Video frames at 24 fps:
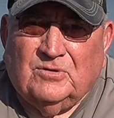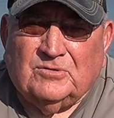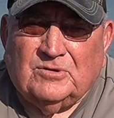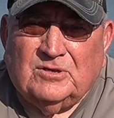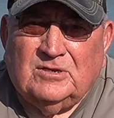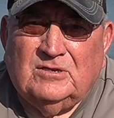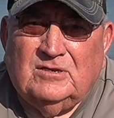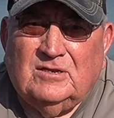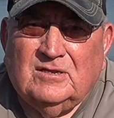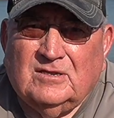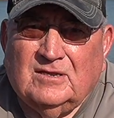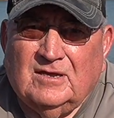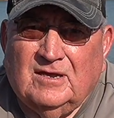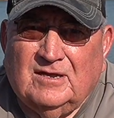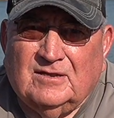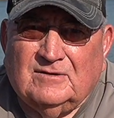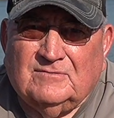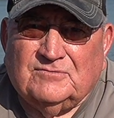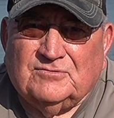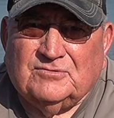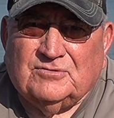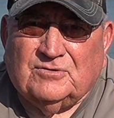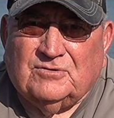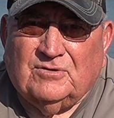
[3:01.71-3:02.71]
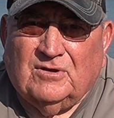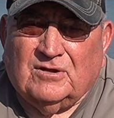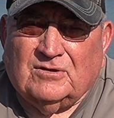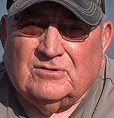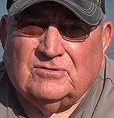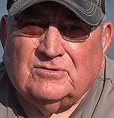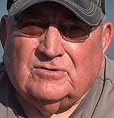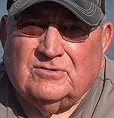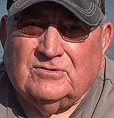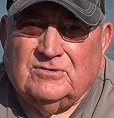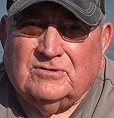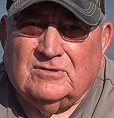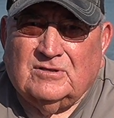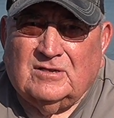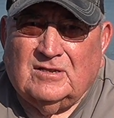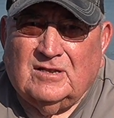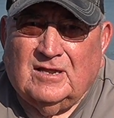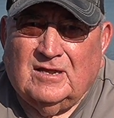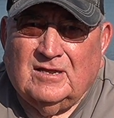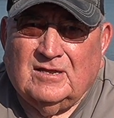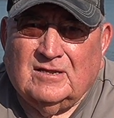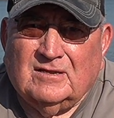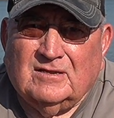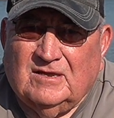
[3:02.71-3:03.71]
on any kind of structure in the
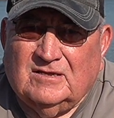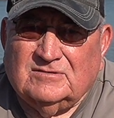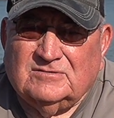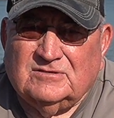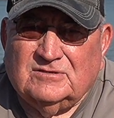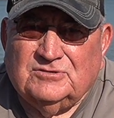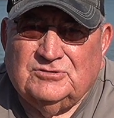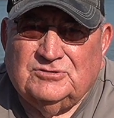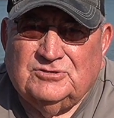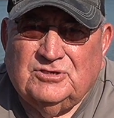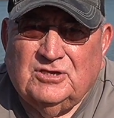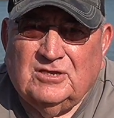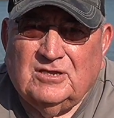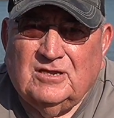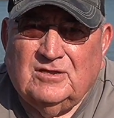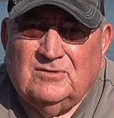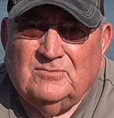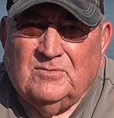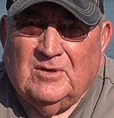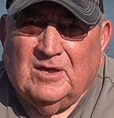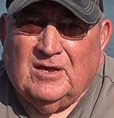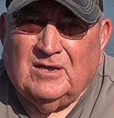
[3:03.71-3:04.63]
lake as a jigging